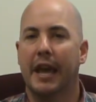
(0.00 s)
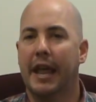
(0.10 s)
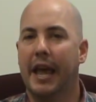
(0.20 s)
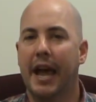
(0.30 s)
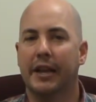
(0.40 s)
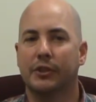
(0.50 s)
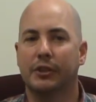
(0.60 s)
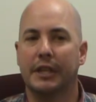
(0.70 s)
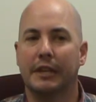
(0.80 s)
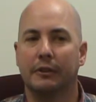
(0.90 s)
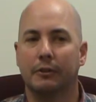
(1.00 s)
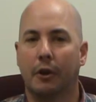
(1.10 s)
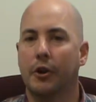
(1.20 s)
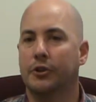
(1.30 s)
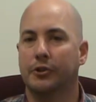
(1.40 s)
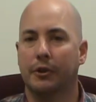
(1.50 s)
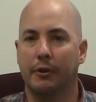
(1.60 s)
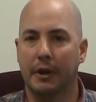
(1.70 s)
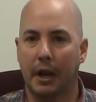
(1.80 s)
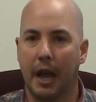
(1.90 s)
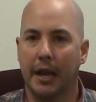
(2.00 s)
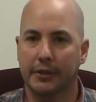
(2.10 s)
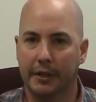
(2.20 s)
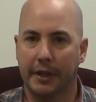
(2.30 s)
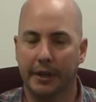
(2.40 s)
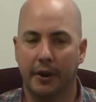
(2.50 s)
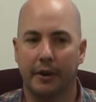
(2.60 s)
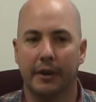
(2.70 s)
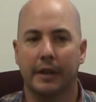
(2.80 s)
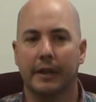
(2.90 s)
and it has the largest growing class in our